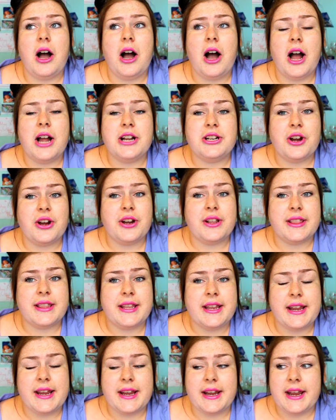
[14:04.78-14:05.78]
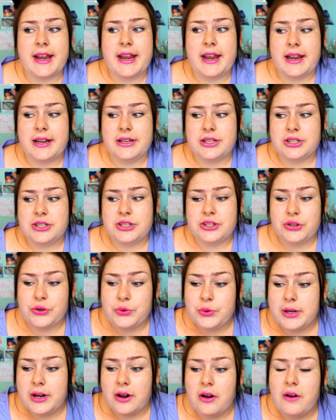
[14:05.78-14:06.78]
I don't think it
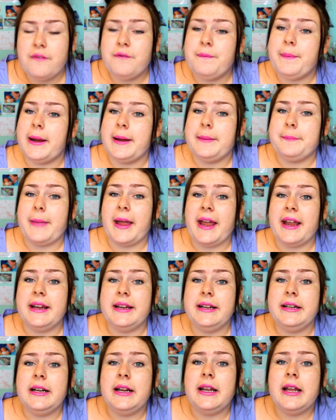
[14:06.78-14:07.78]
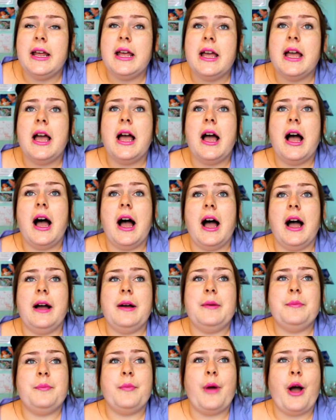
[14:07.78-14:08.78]
should have been made.
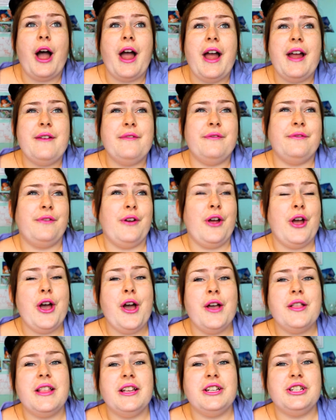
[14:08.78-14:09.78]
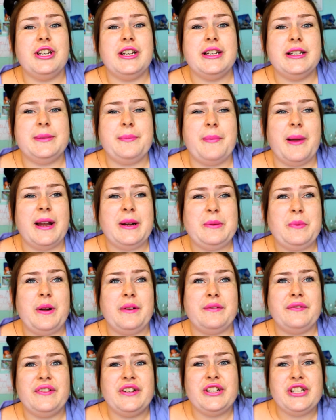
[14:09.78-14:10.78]
I've heard that she's made
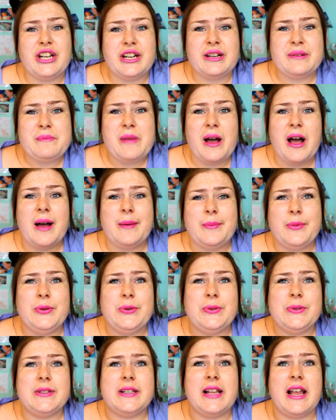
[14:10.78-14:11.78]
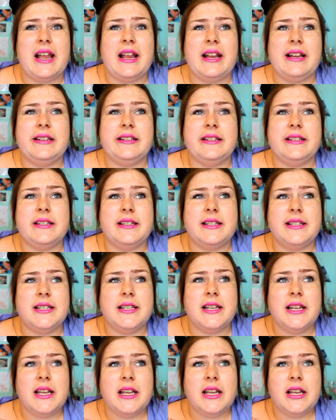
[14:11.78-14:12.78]
one for Jenna Marbles and
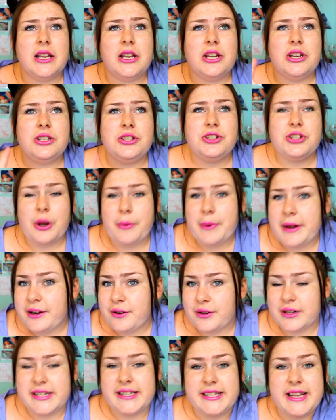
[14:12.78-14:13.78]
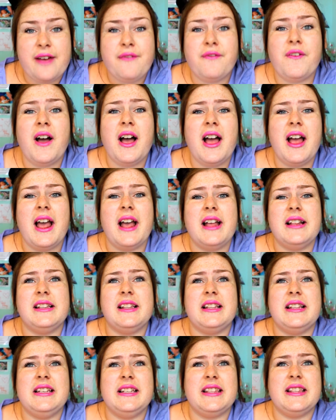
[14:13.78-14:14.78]
Joey Graceffa,
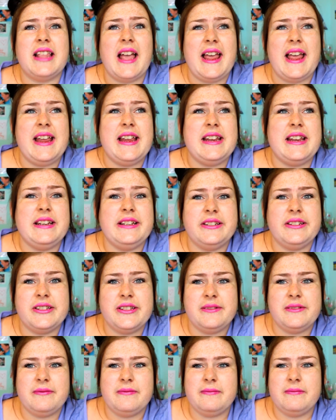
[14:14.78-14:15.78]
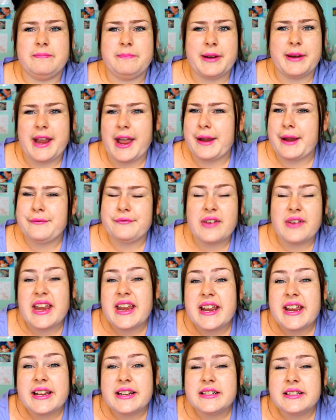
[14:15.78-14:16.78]
and they became
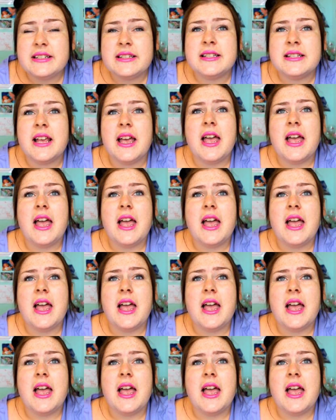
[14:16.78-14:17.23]
vegans.